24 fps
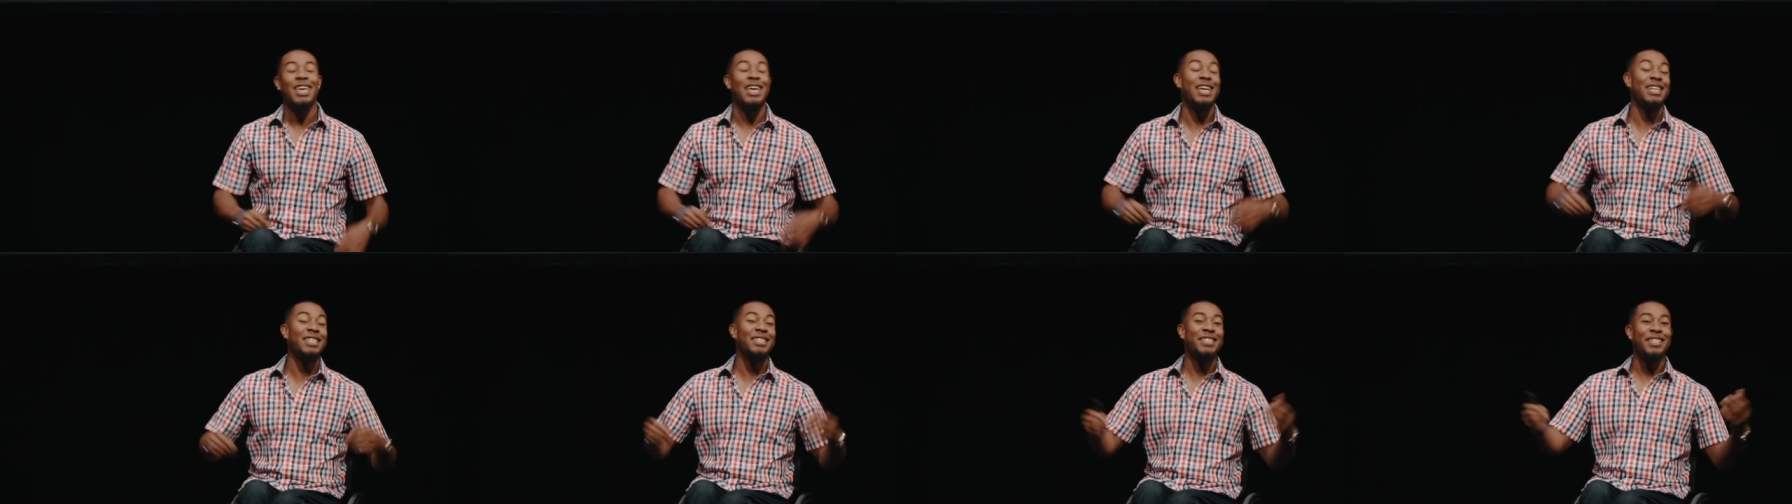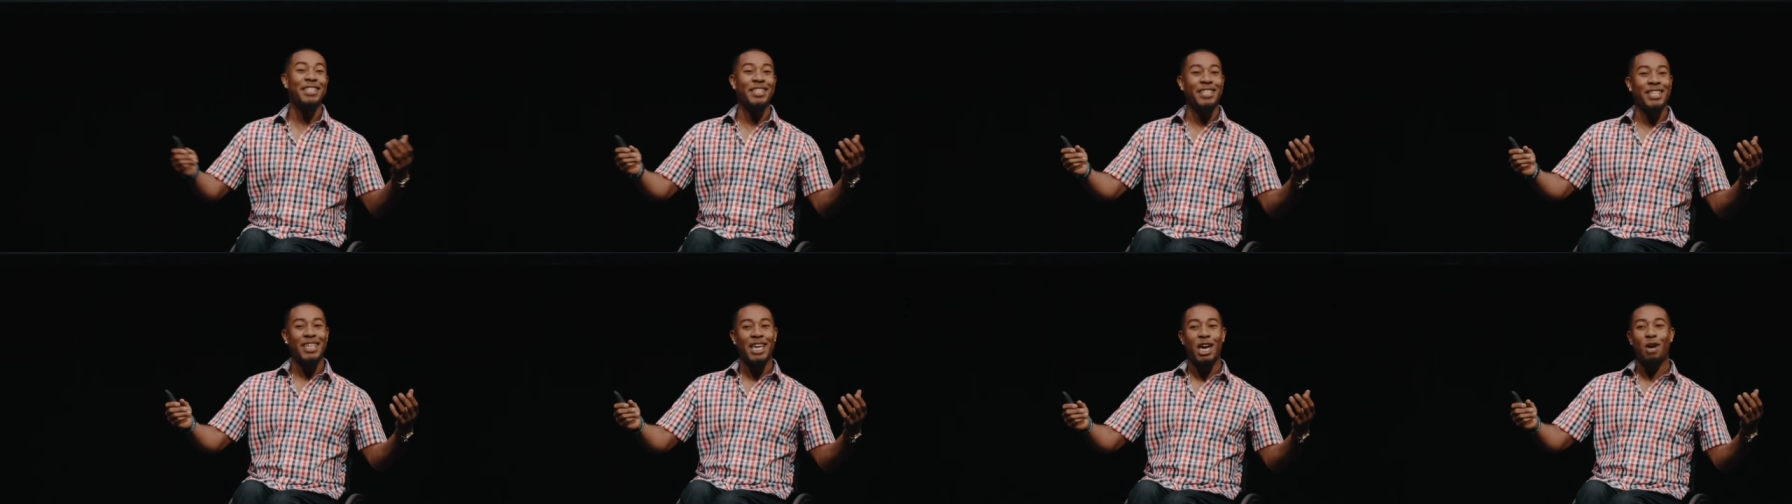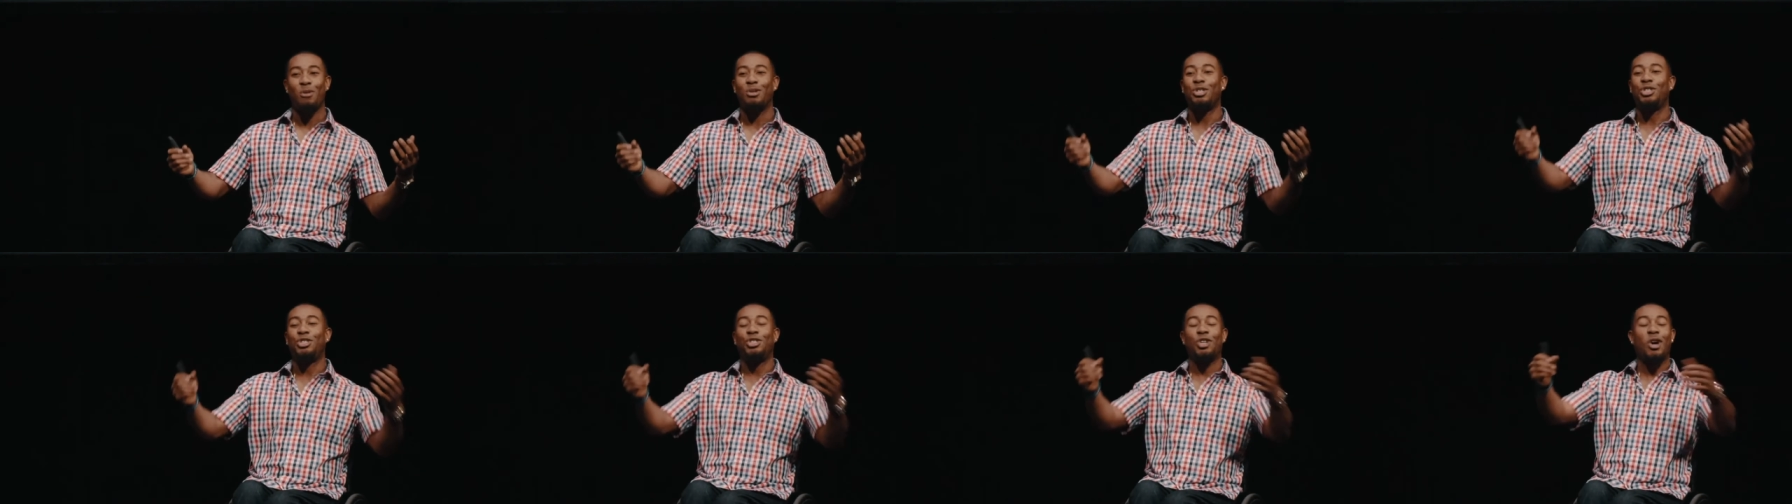Instantly,
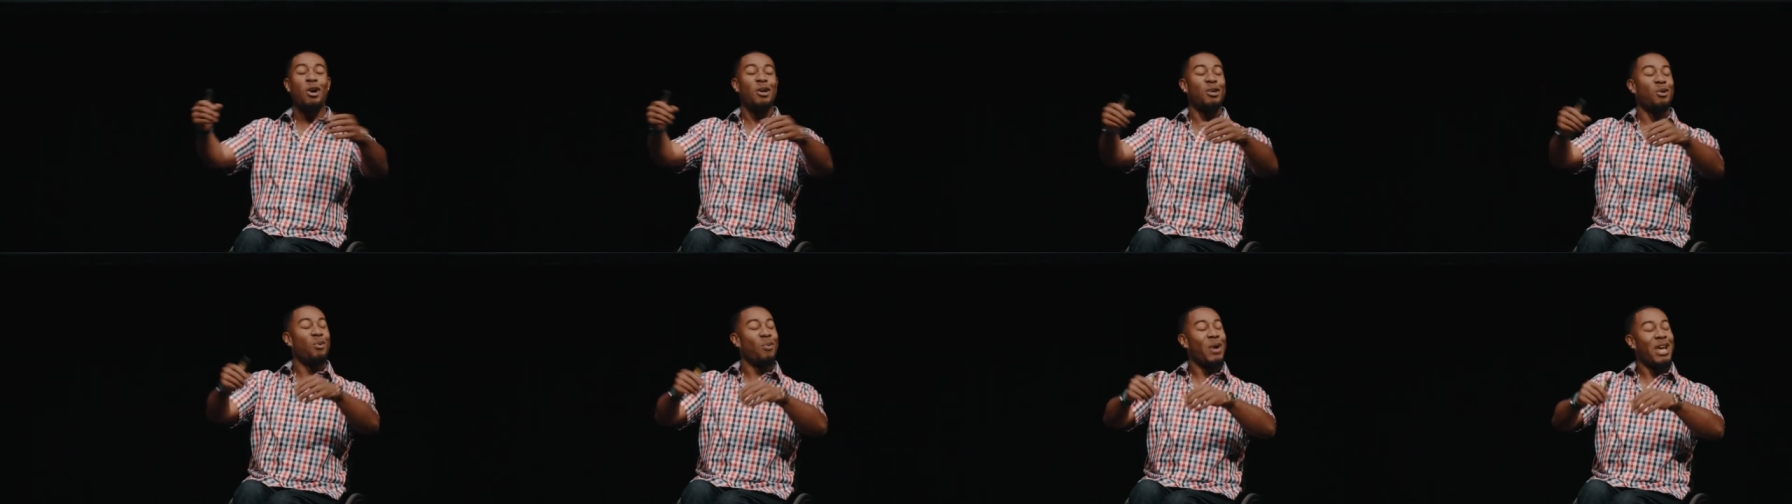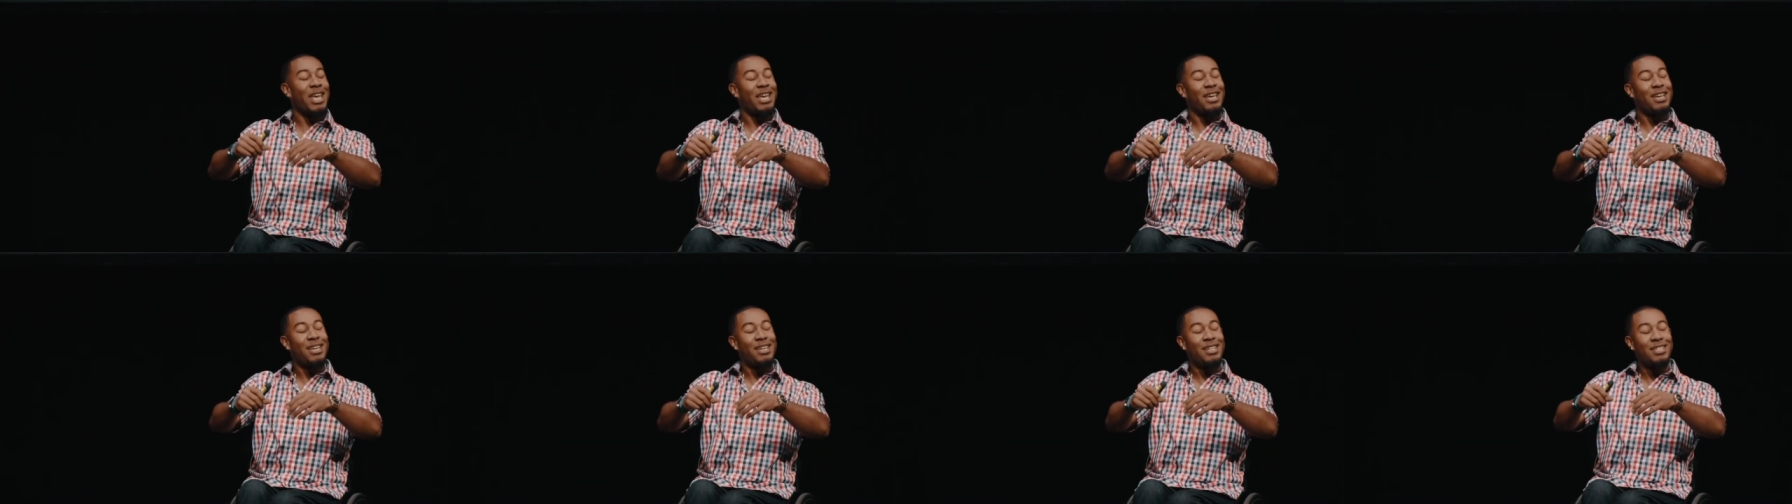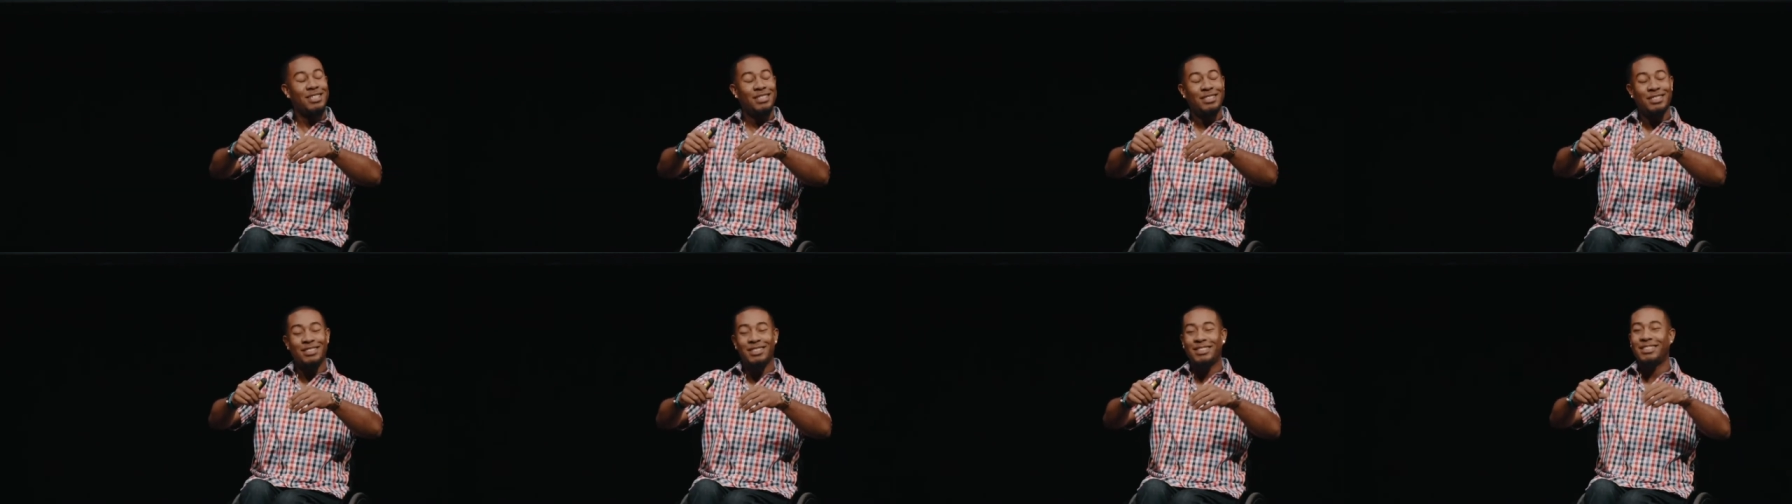I was jarred awake,
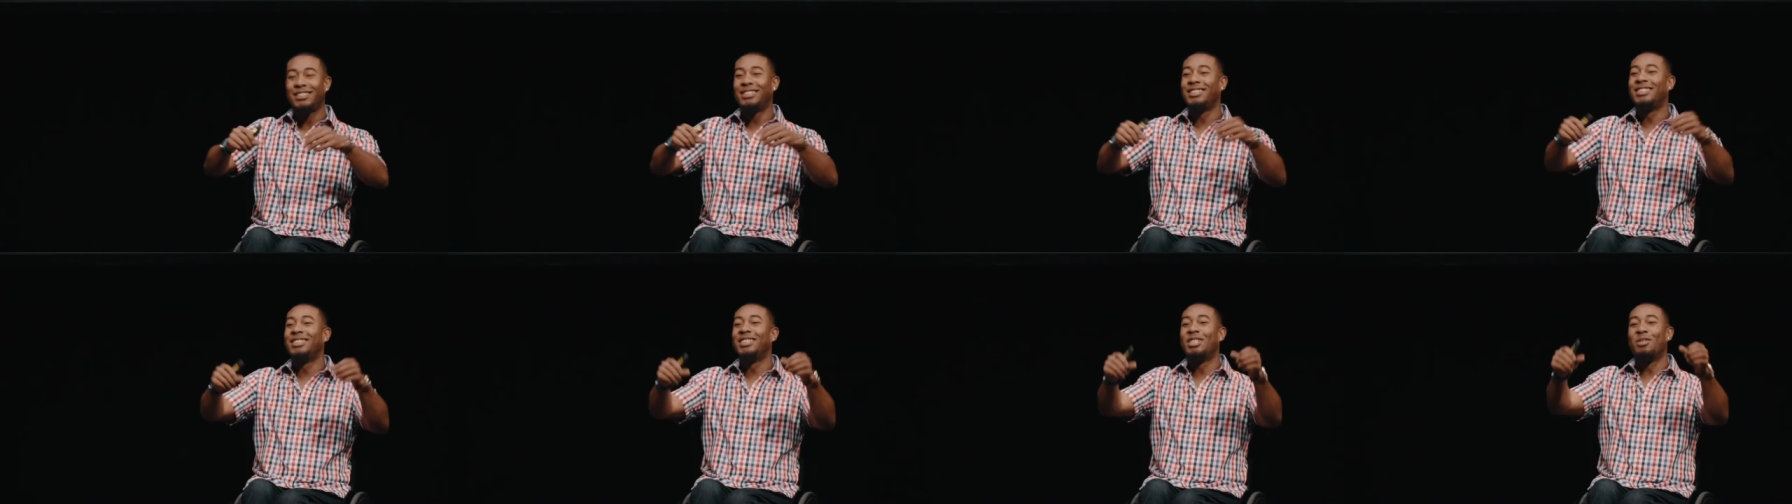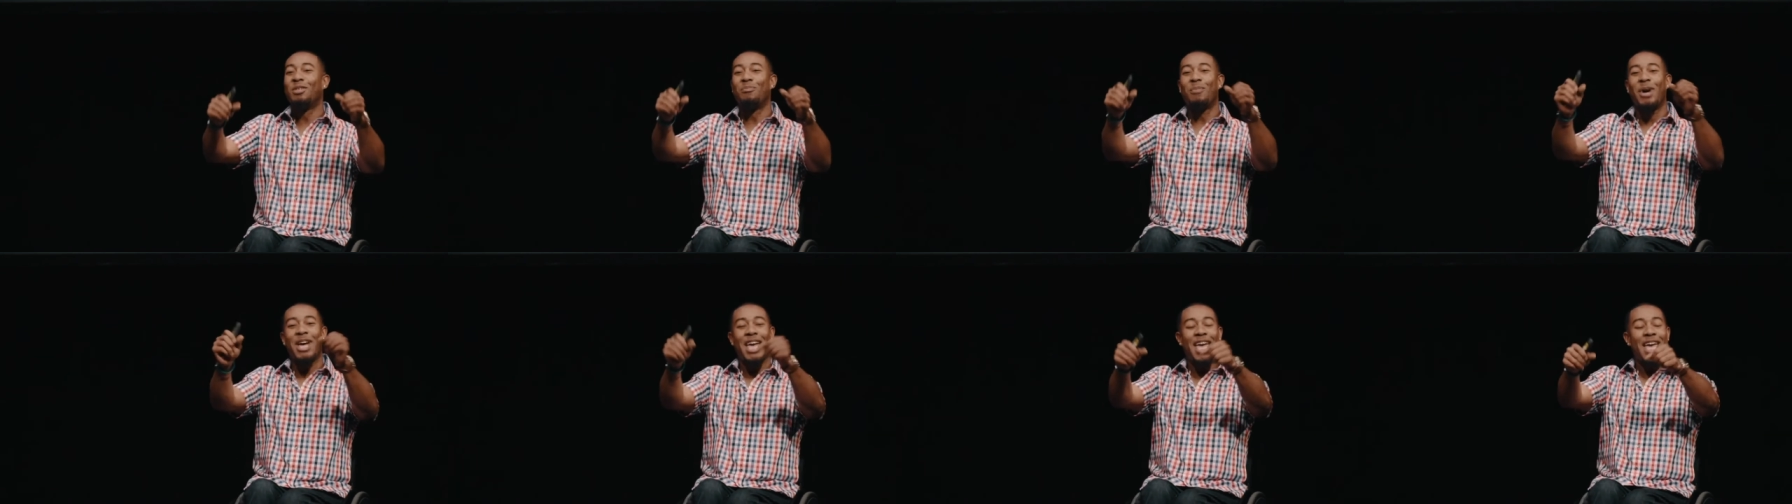my